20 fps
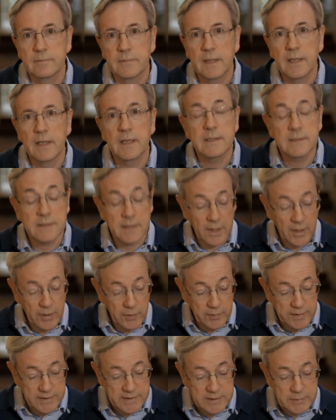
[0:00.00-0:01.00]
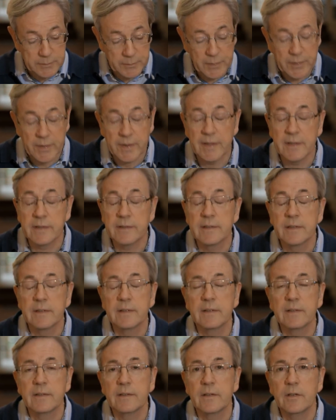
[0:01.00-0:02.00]
It is the Holy Spirit
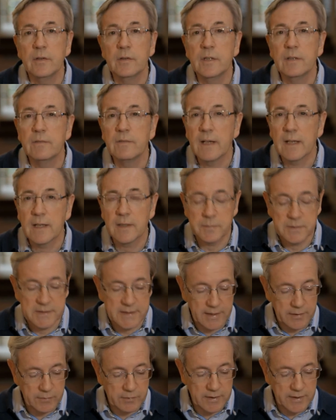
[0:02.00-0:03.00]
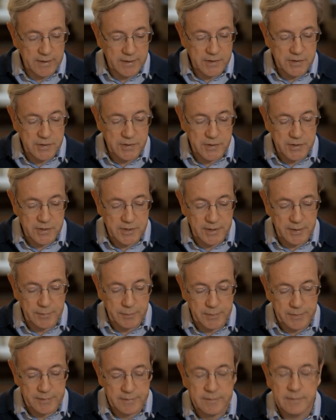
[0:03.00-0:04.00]
who develops that relationship.